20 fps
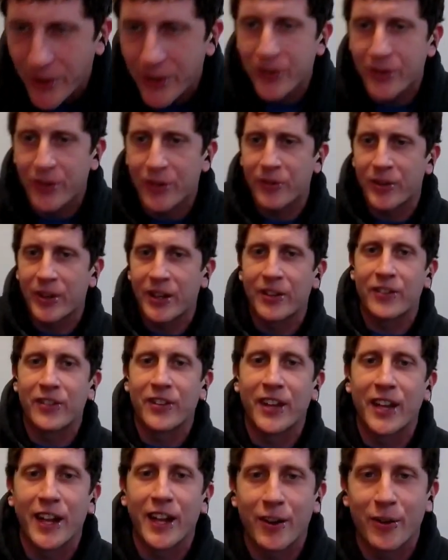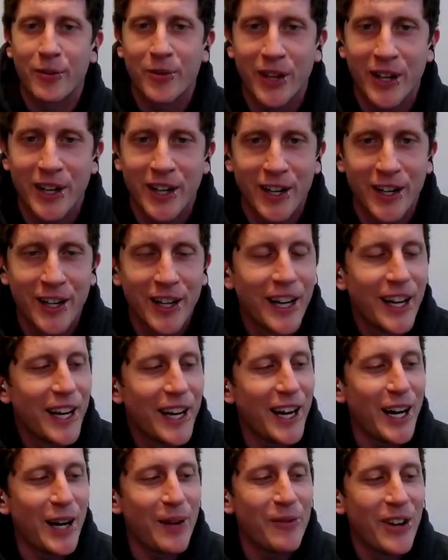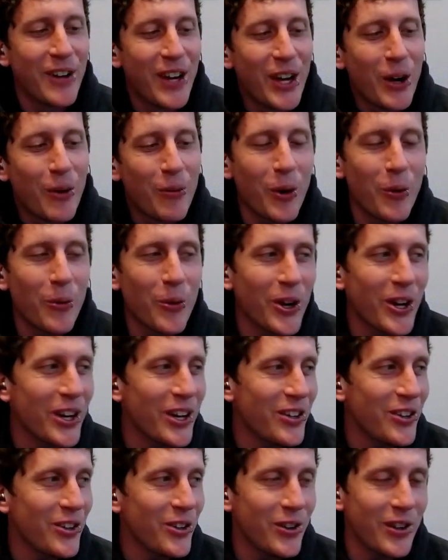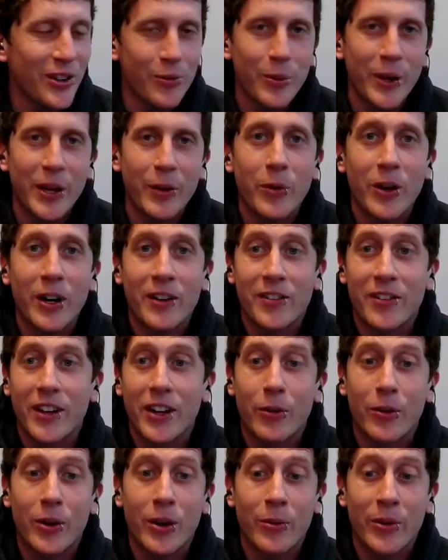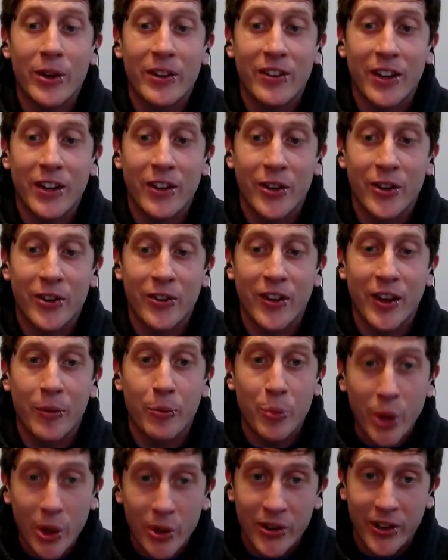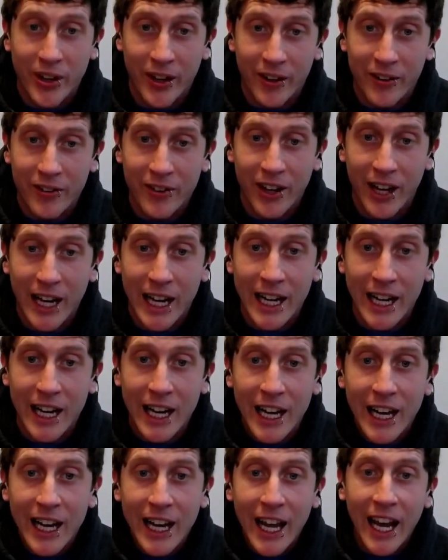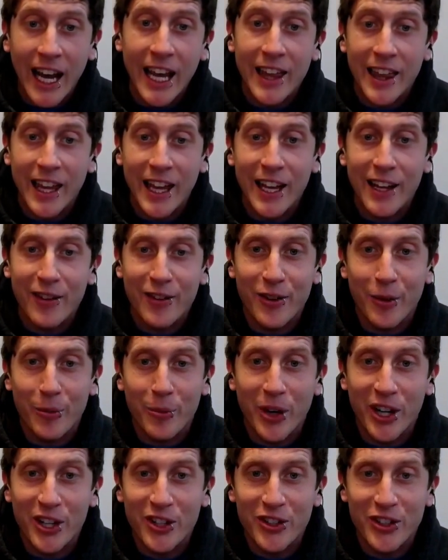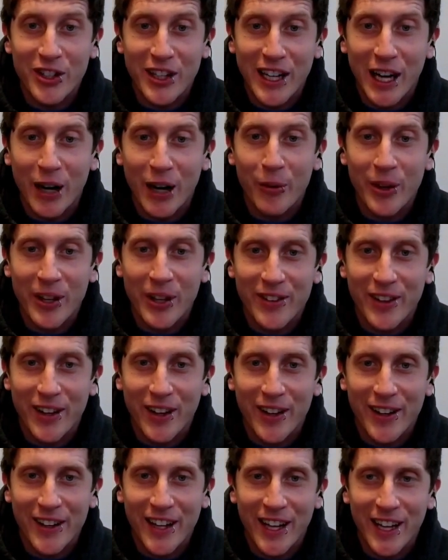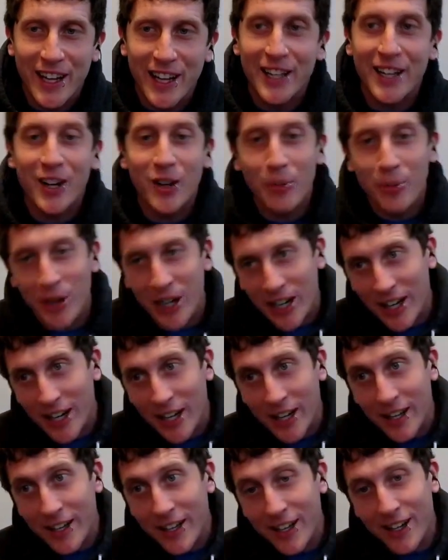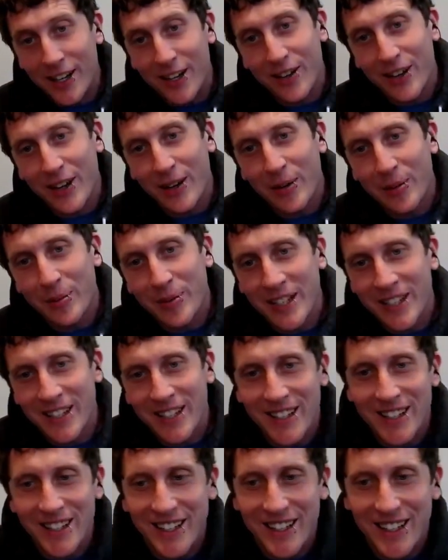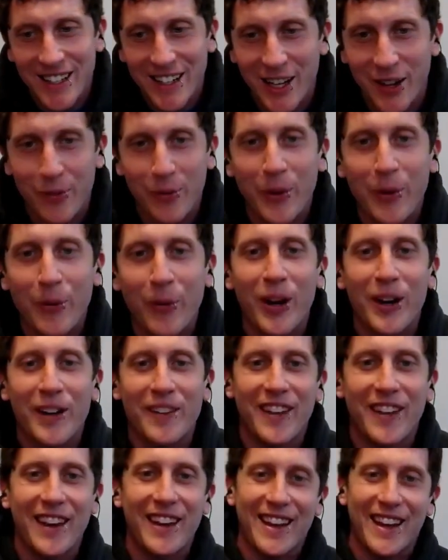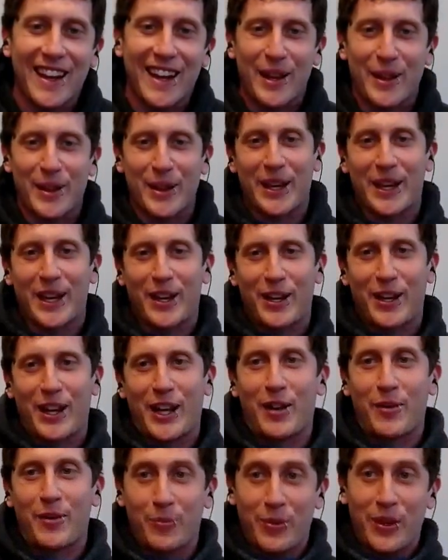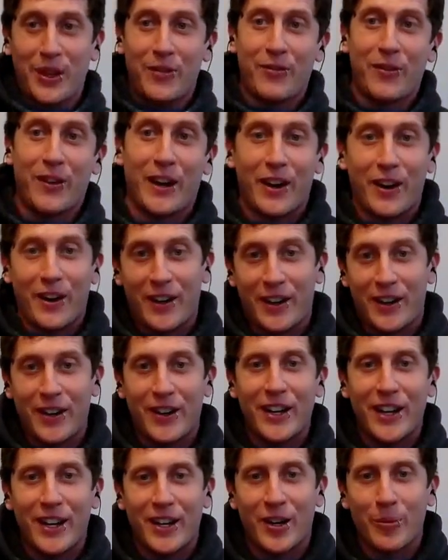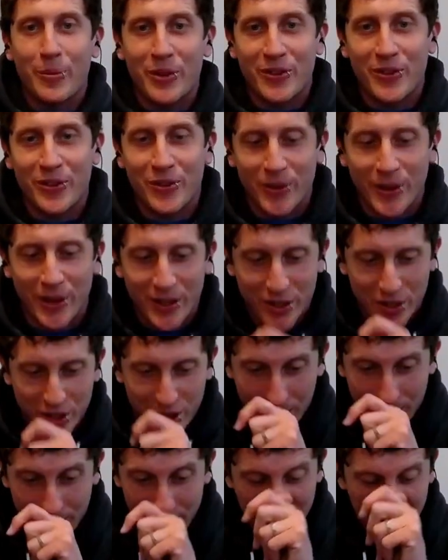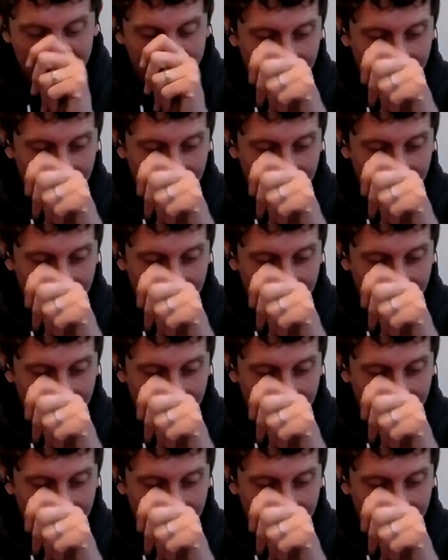I don't know if you can see that. Hopefully not. What we're going to do is we didn't want to say to our retailers that built us like, hey, thank you so much. Now we can sell online. Goodbye. You know, that would be because we want to take that ethic and be fair in our business relationships.